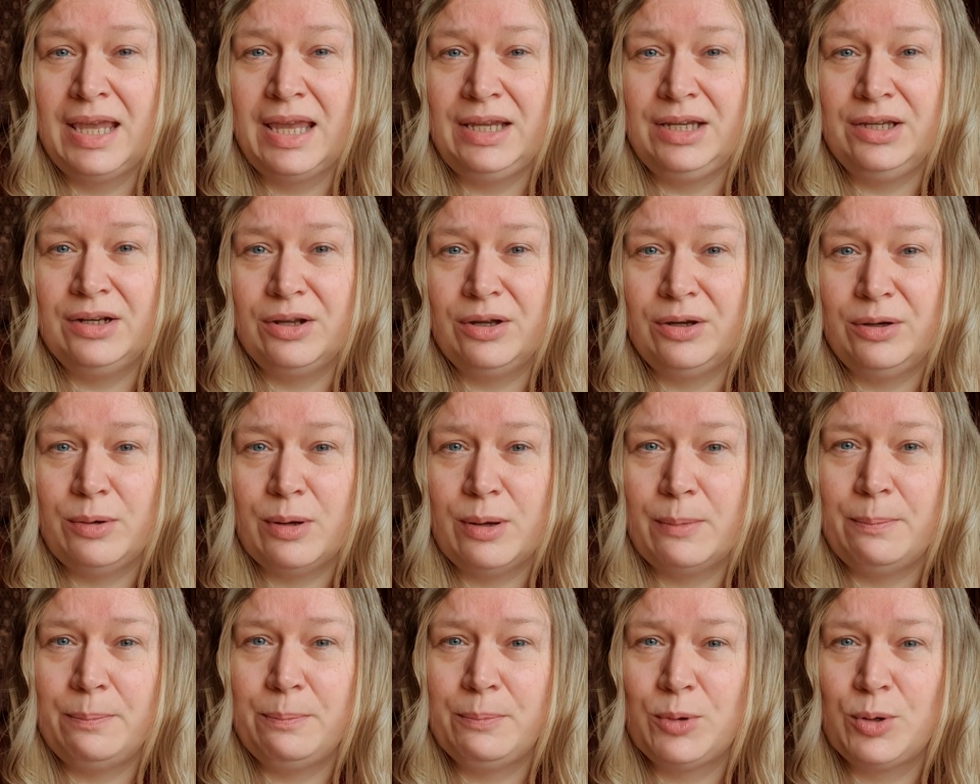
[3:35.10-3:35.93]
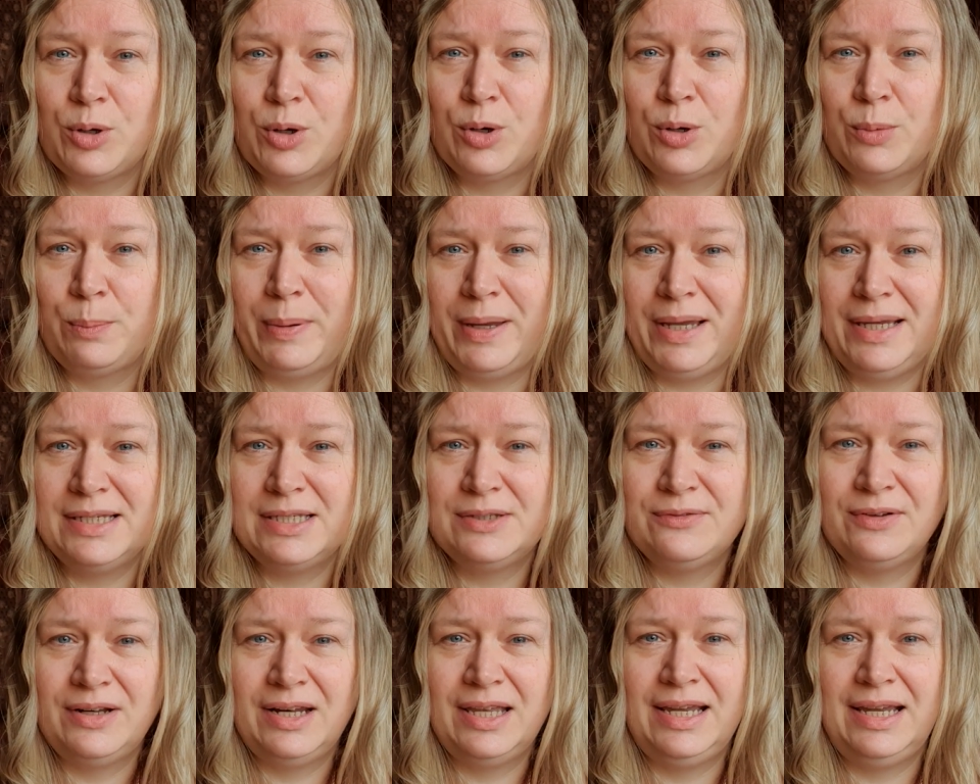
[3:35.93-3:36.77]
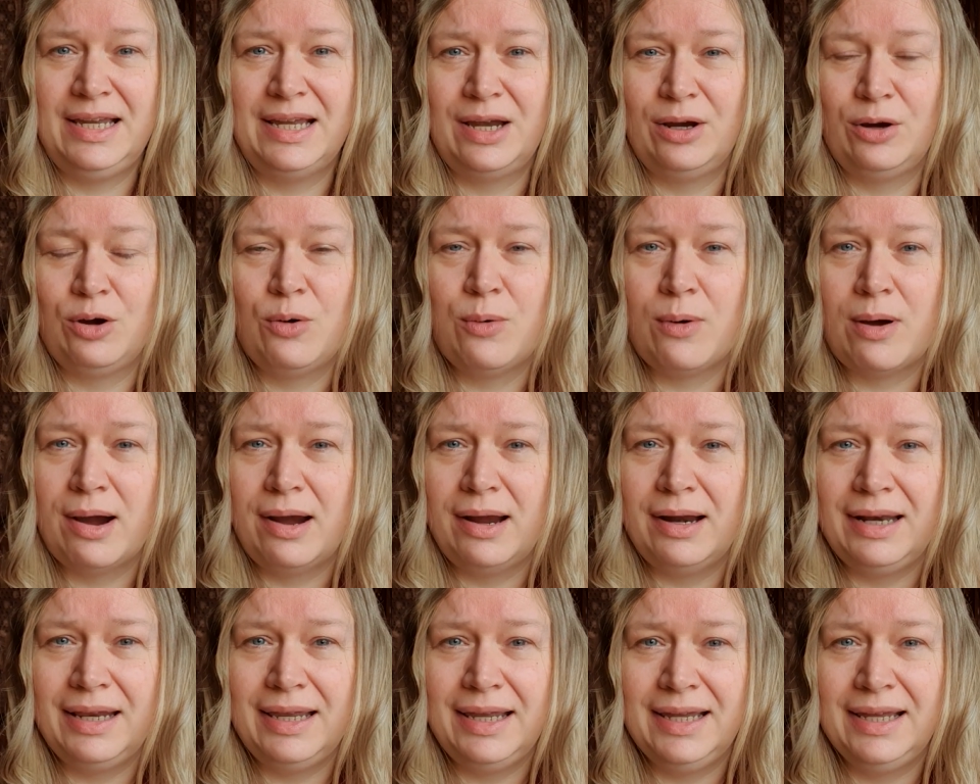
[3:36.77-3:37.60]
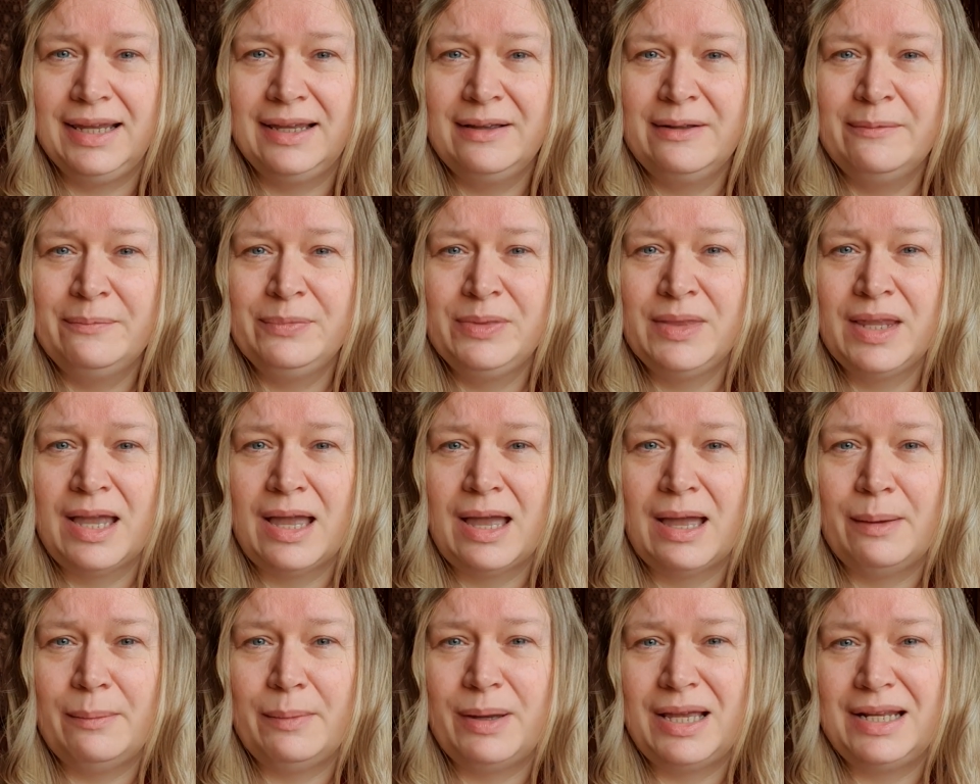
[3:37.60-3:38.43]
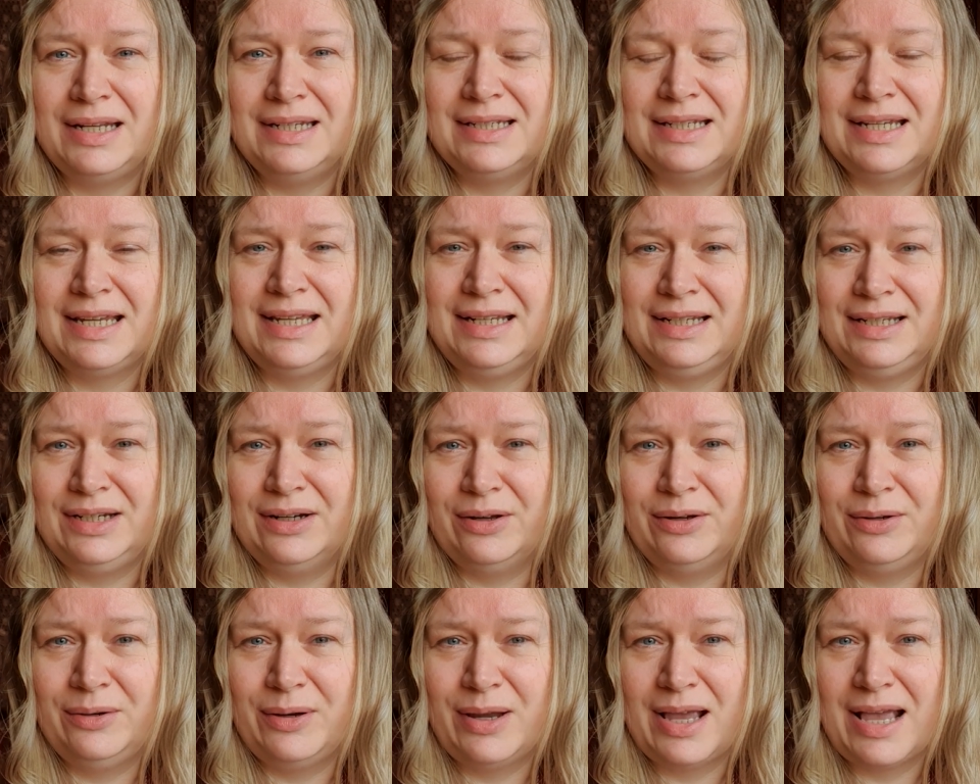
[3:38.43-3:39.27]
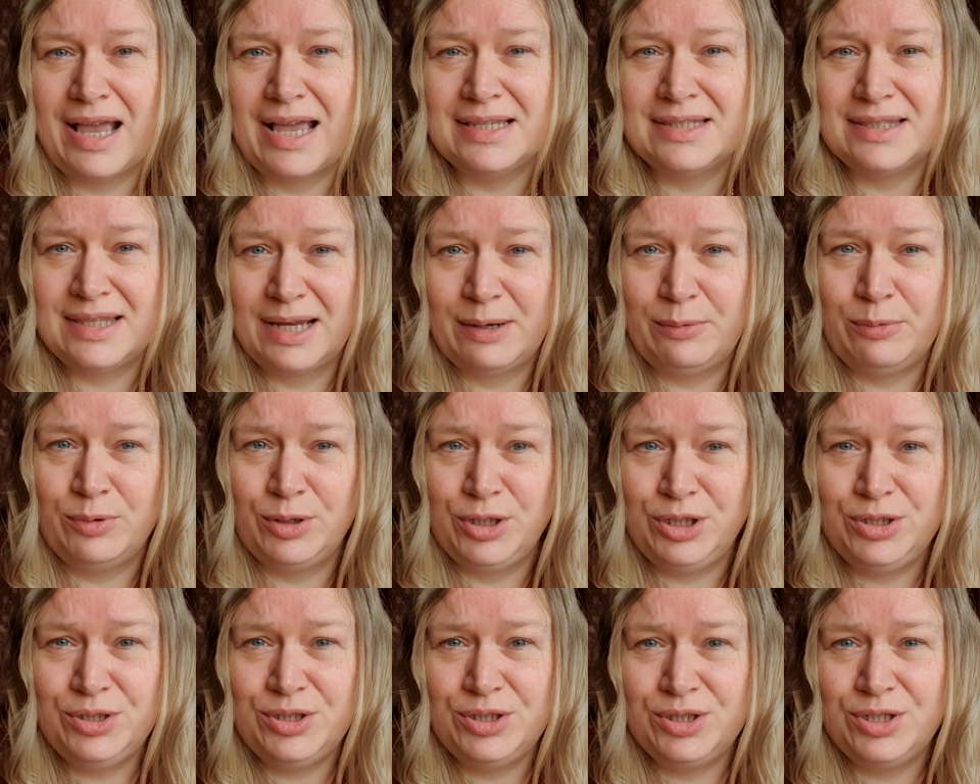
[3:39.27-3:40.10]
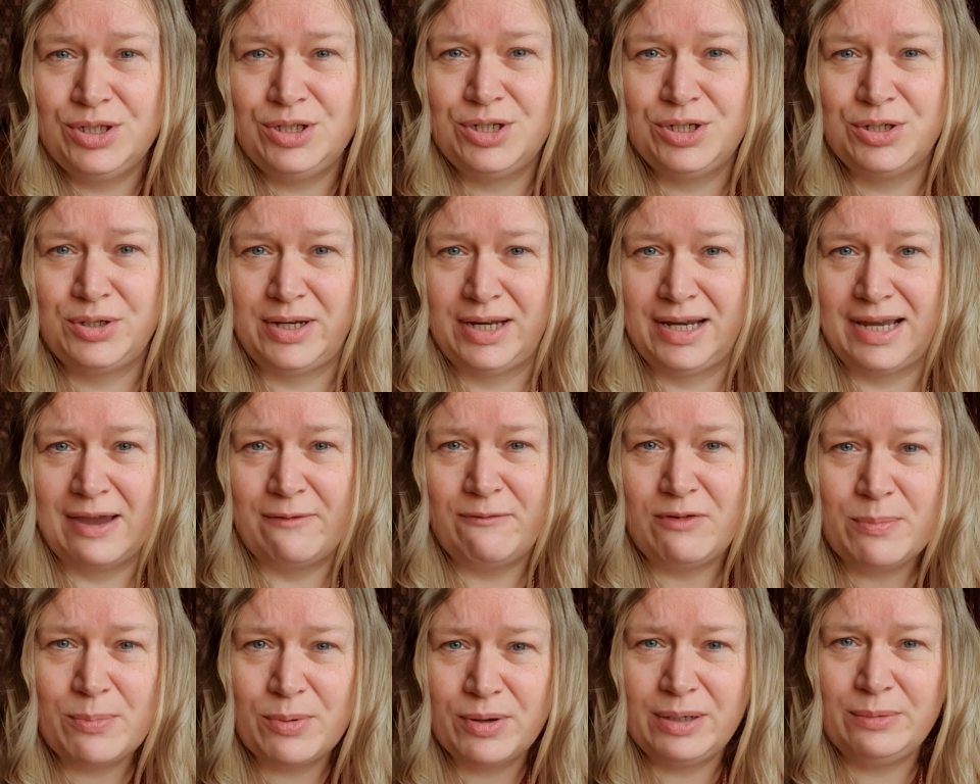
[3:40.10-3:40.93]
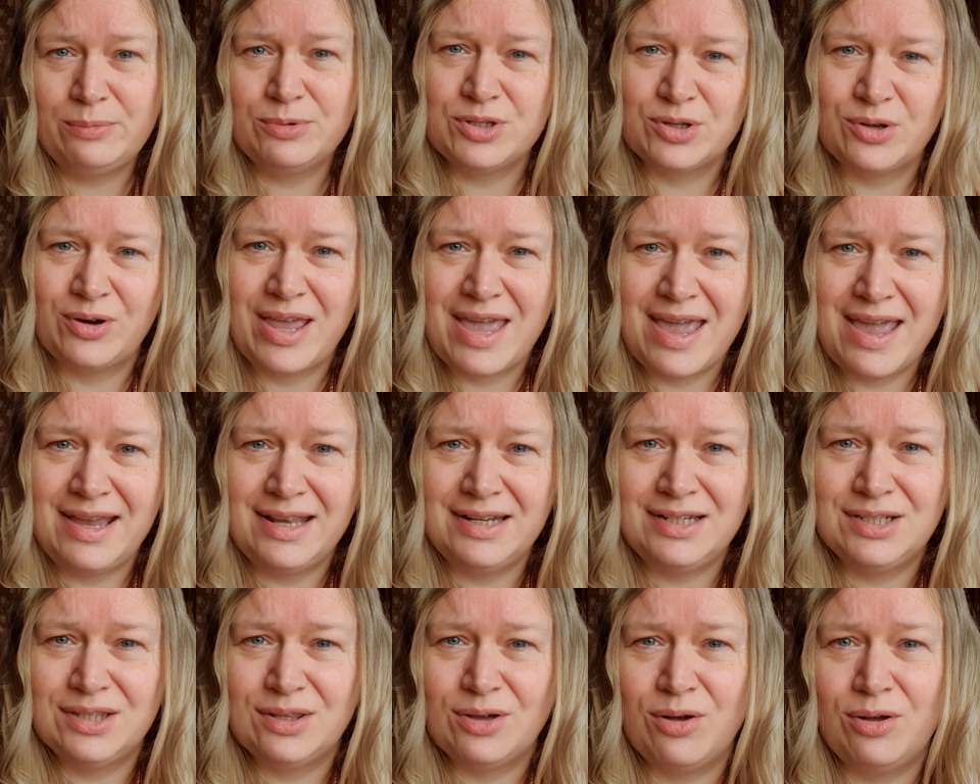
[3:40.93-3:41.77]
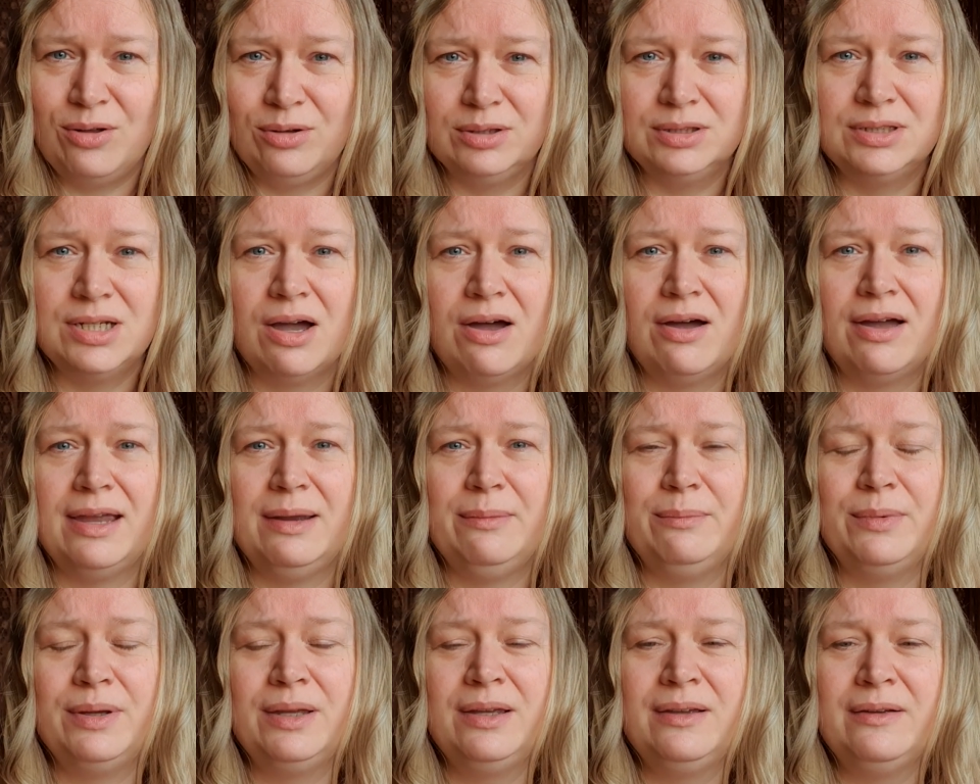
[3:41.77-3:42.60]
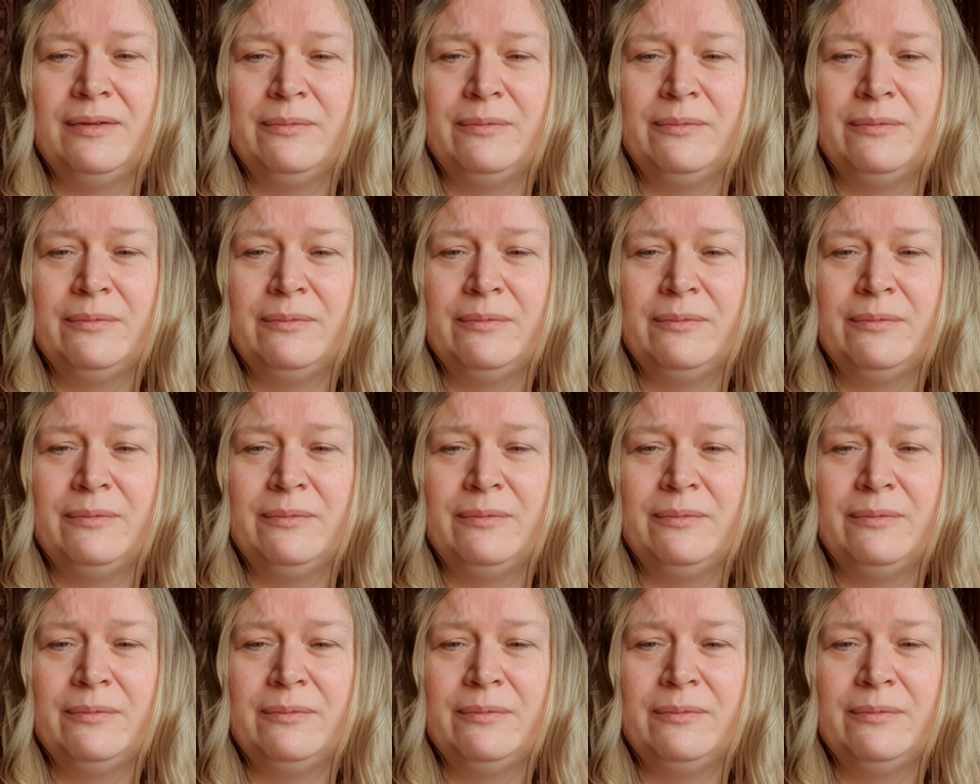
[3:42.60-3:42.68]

you know, peacefully and quietly, and you know, as they were used to doing. Everybody was on edge the whole time.